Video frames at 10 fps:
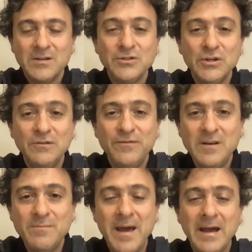good
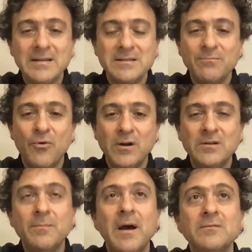feedback is
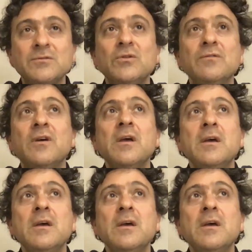important about sort of